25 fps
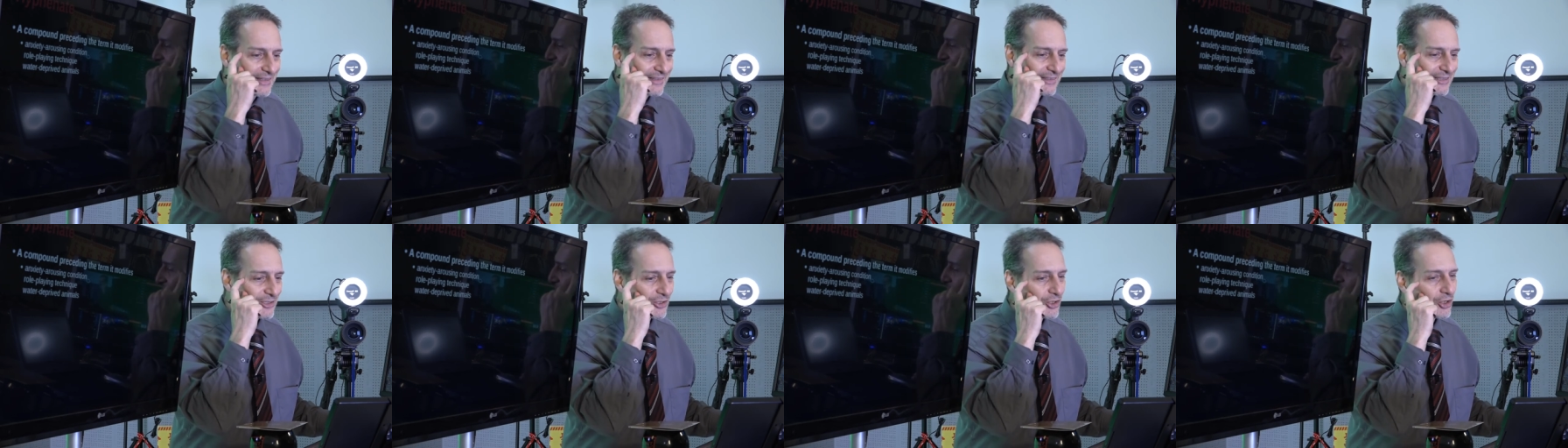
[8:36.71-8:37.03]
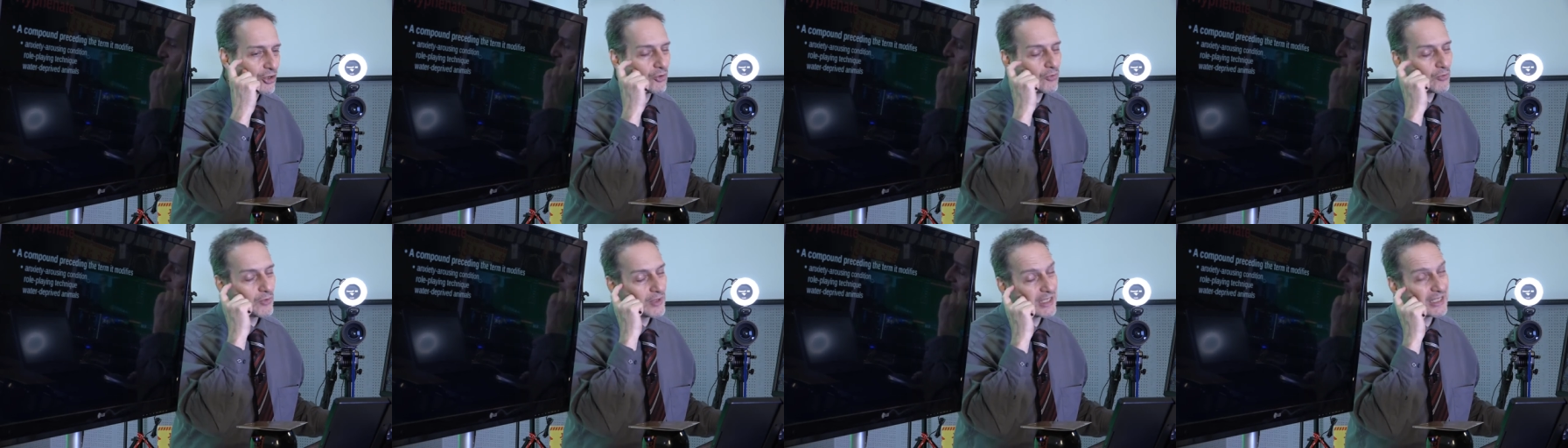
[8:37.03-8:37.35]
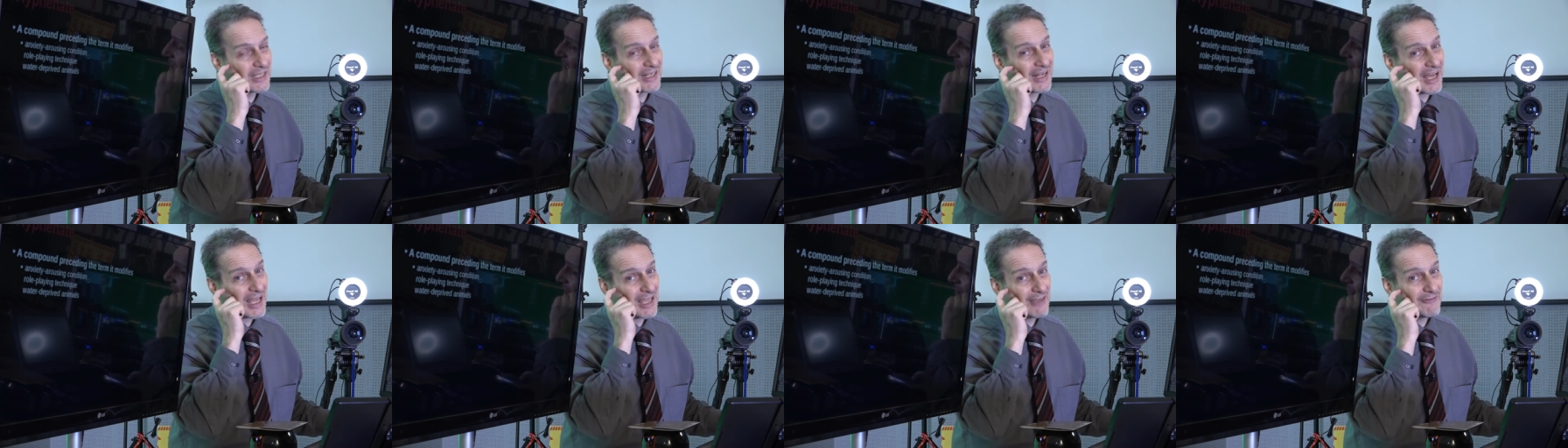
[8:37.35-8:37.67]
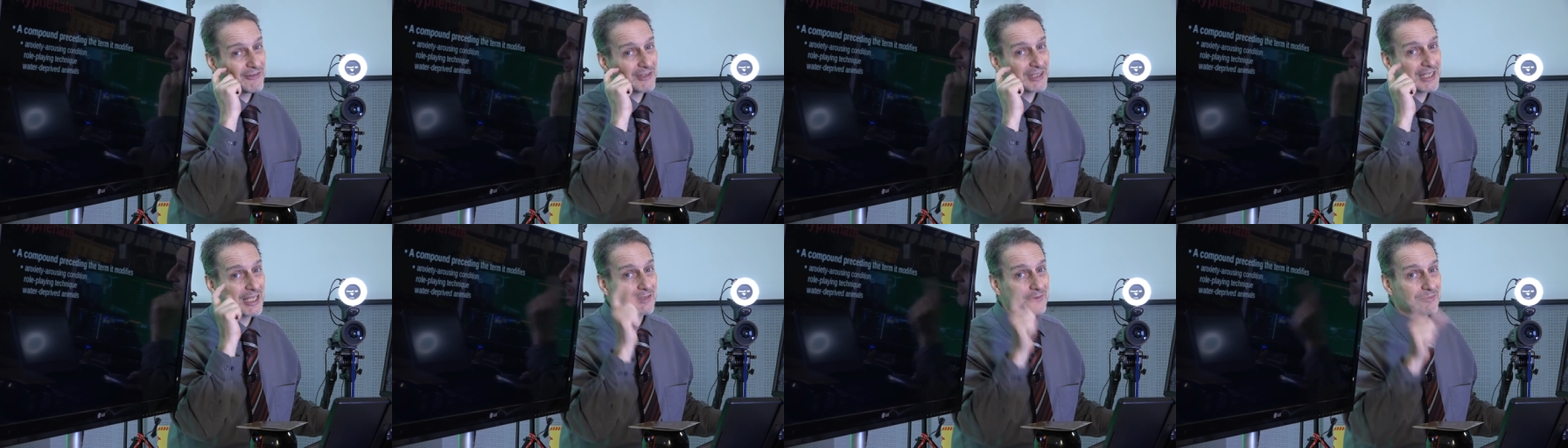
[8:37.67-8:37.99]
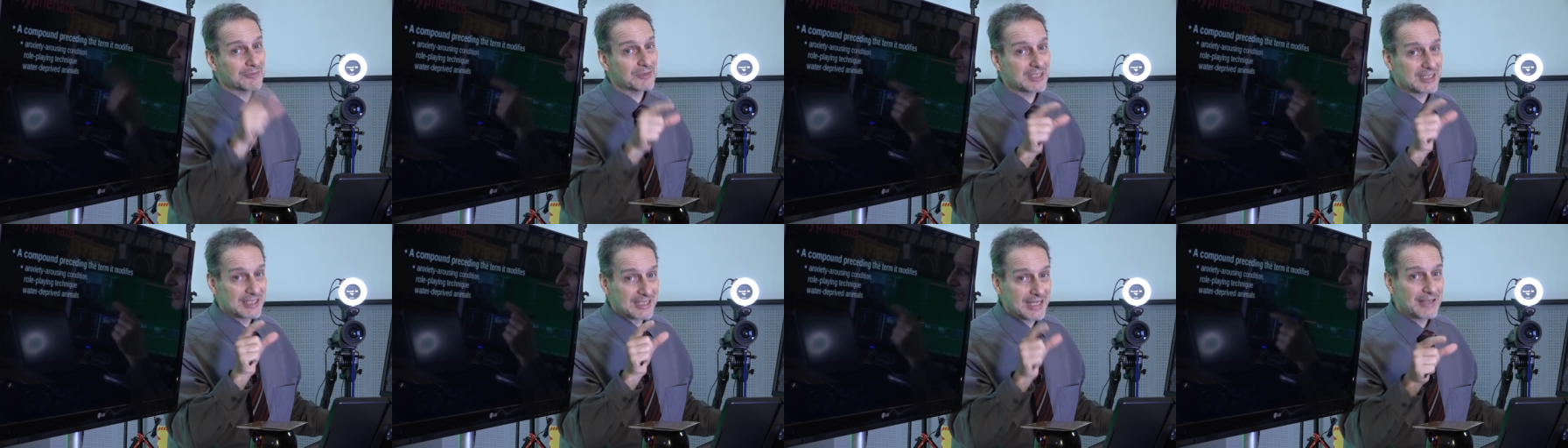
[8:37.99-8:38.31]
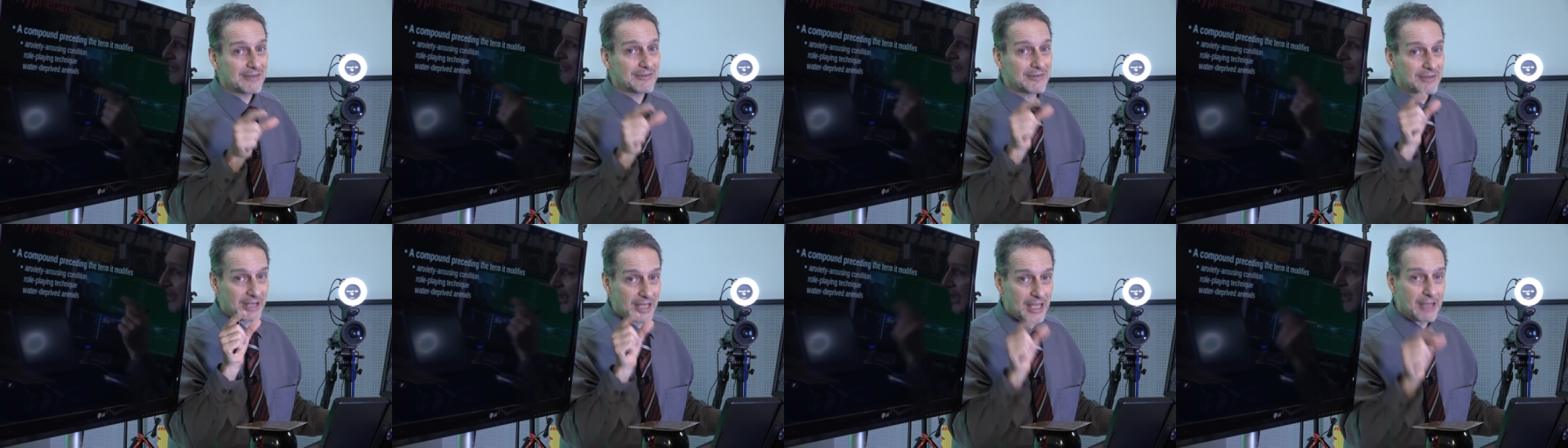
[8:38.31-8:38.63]
So we can hyphenate them
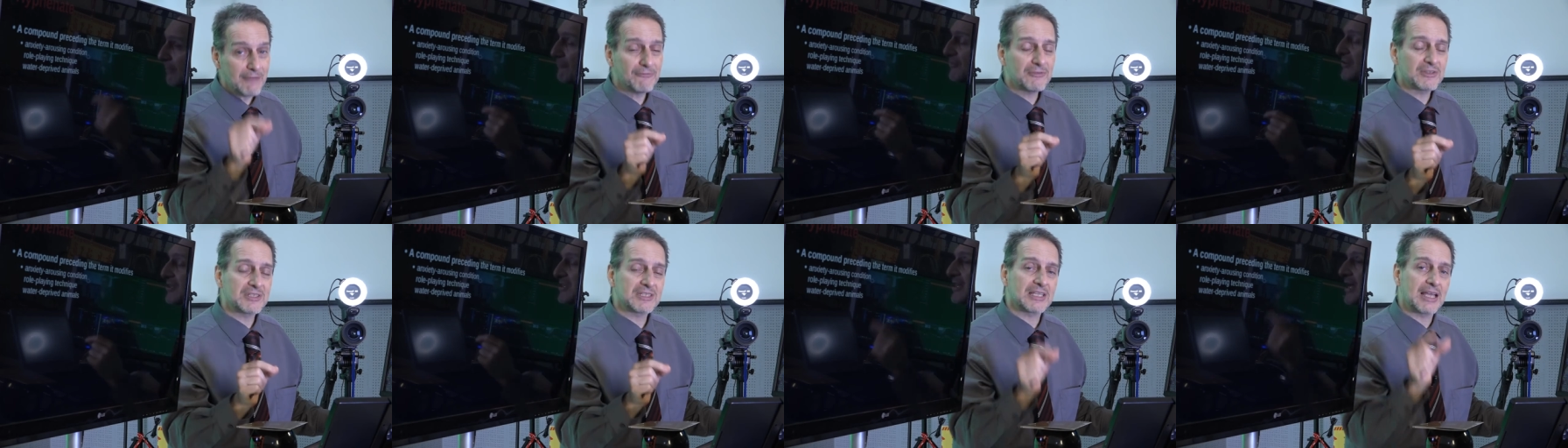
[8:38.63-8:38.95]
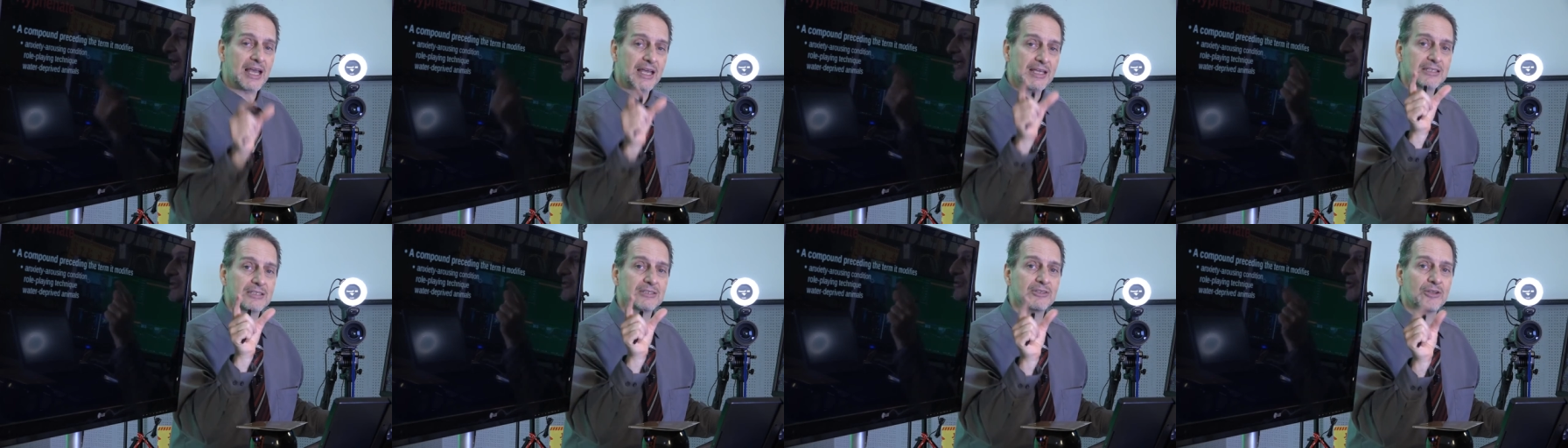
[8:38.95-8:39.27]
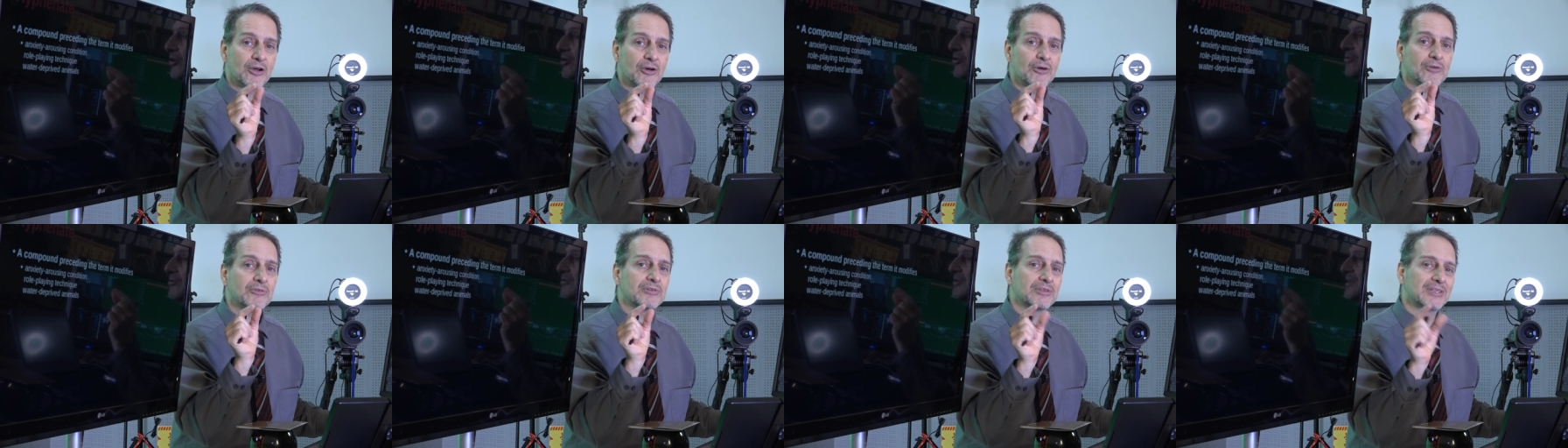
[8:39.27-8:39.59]
together to emphasize, no,